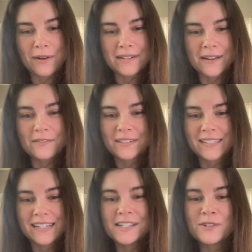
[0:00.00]
I definitely
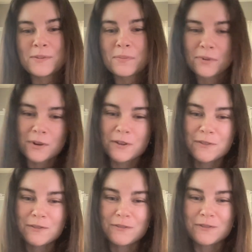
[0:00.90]
need to
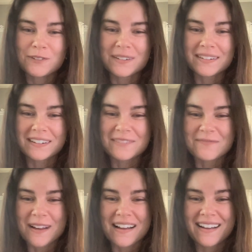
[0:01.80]
improve
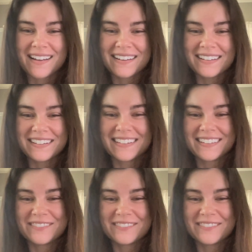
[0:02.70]
my